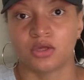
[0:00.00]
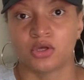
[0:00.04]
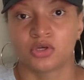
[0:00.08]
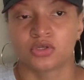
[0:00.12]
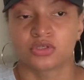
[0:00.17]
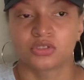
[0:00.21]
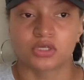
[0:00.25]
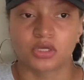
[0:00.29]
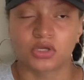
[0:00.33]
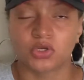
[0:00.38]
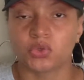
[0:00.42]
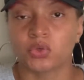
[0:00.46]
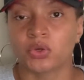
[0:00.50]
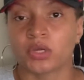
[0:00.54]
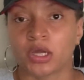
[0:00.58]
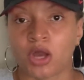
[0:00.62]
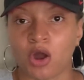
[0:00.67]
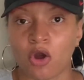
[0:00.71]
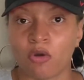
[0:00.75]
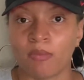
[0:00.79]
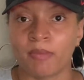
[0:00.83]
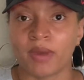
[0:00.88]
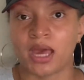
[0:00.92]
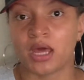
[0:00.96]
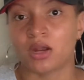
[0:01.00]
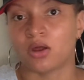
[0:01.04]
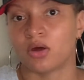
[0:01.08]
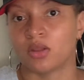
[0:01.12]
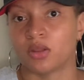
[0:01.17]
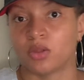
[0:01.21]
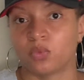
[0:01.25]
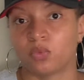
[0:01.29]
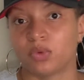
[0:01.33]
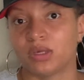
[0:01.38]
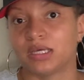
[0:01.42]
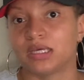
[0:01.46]
So doing OMAD on
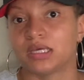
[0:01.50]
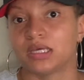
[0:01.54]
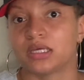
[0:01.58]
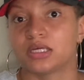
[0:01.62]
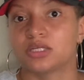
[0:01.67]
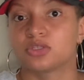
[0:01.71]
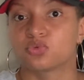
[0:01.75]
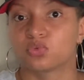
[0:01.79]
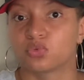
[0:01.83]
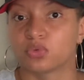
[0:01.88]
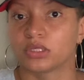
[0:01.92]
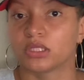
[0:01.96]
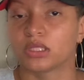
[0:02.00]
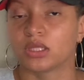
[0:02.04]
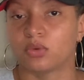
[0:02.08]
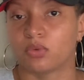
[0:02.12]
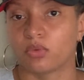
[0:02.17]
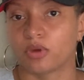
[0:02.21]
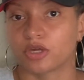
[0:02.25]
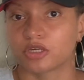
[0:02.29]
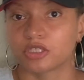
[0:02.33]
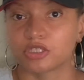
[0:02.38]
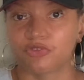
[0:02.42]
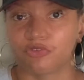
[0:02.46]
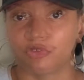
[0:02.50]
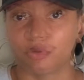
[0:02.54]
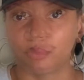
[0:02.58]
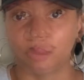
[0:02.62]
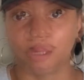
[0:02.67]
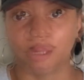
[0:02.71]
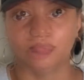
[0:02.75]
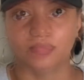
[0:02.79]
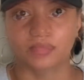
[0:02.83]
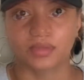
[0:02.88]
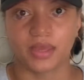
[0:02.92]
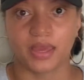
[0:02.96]
the weekends really works for
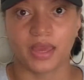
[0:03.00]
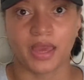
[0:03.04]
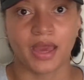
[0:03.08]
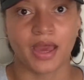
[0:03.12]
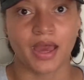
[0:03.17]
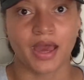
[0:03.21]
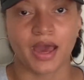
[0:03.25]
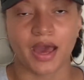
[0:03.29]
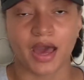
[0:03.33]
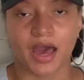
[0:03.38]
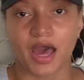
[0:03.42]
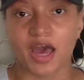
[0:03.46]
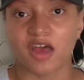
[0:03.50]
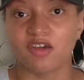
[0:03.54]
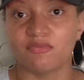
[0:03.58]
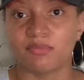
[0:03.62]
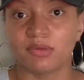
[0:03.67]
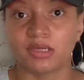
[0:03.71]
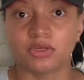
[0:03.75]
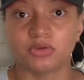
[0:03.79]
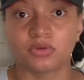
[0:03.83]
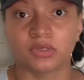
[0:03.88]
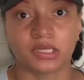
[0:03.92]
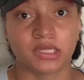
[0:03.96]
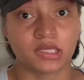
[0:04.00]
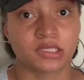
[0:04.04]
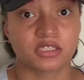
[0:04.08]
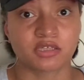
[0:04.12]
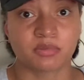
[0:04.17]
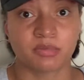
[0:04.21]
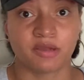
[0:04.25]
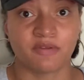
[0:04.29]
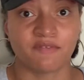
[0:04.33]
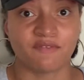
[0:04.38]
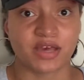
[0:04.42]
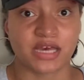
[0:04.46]
me. I've been doing
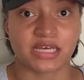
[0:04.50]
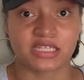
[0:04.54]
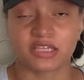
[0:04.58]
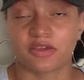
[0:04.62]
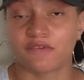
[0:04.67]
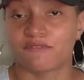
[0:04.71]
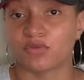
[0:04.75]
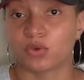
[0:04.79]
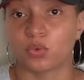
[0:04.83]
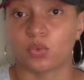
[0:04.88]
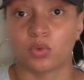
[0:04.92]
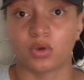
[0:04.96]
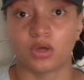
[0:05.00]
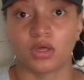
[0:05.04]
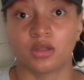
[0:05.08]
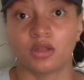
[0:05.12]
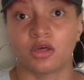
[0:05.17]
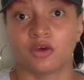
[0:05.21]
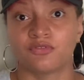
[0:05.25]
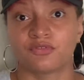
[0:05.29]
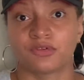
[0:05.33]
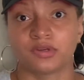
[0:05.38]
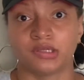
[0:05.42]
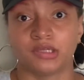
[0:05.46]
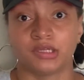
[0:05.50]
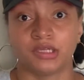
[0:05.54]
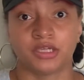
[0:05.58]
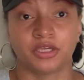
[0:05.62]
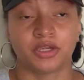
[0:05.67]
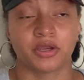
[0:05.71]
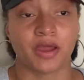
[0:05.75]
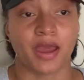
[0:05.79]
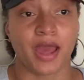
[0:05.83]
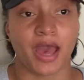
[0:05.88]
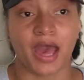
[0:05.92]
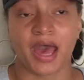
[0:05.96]
intermittent fasting for well over a
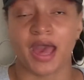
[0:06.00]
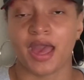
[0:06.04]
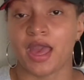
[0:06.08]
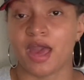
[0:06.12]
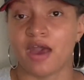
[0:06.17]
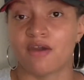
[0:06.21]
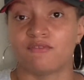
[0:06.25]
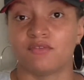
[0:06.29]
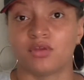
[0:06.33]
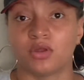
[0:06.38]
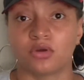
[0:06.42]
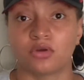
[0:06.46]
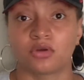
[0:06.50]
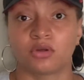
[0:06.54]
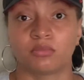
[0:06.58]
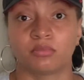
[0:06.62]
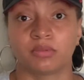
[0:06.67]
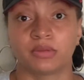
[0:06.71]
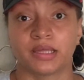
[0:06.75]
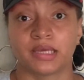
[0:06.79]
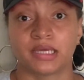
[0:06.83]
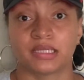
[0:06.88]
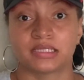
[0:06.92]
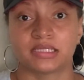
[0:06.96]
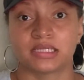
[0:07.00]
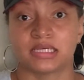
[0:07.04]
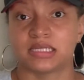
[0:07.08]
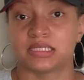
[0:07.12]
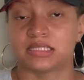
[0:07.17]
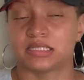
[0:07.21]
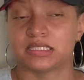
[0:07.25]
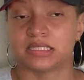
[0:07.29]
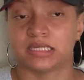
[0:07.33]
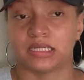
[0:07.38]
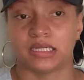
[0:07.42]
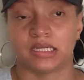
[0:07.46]
year. I have no complaints.
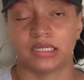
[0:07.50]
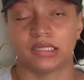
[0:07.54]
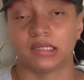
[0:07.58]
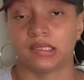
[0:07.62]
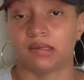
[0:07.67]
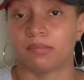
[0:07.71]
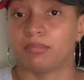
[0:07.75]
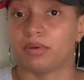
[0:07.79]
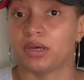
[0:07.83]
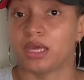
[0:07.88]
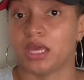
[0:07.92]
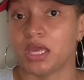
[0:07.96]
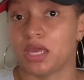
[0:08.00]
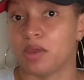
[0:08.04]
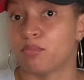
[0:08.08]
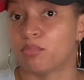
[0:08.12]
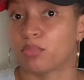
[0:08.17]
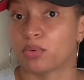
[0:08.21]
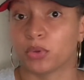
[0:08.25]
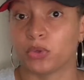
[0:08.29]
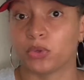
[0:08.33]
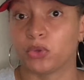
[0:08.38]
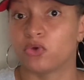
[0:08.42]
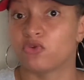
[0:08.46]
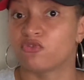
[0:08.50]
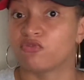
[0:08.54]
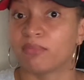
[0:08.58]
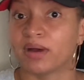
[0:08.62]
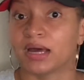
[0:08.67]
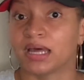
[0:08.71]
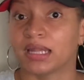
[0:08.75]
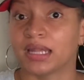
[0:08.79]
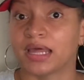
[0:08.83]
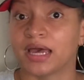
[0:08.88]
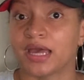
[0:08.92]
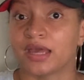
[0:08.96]
It's done nothing but improve
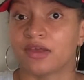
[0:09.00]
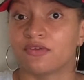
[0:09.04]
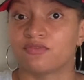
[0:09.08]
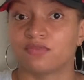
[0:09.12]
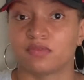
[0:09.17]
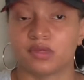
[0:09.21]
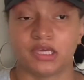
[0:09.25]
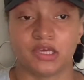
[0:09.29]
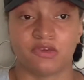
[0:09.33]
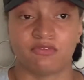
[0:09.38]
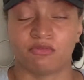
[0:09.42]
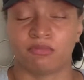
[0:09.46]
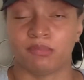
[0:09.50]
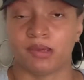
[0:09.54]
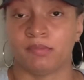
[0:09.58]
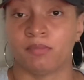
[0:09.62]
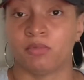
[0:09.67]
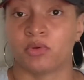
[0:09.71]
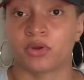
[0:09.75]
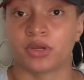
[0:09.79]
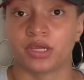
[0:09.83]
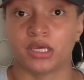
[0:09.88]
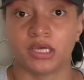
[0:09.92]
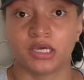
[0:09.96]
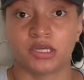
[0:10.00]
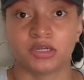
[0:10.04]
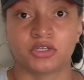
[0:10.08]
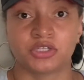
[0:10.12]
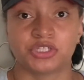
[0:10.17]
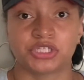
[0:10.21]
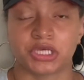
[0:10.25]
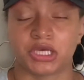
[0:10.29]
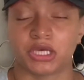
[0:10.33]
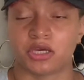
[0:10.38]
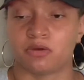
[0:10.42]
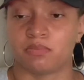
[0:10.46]
my life, giving me more
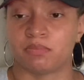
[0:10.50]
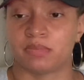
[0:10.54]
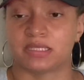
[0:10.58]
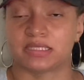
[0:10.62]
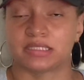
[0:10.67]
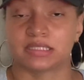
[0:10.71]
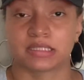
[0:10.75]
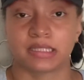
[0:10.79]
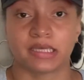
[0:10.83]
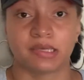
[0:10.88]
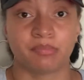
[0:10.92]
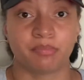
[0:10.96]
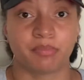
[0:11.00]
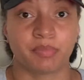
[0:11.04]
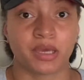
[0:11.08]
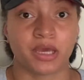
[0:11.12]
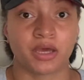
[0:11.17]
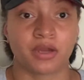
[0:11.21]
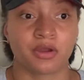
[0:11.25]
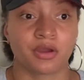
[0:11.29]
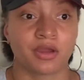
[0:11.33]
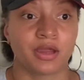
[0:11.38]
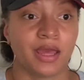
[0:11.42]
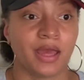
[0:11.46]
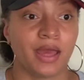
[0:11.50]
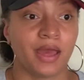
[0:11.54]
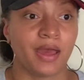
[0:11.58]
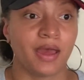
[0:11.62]
energy, help me sleep better.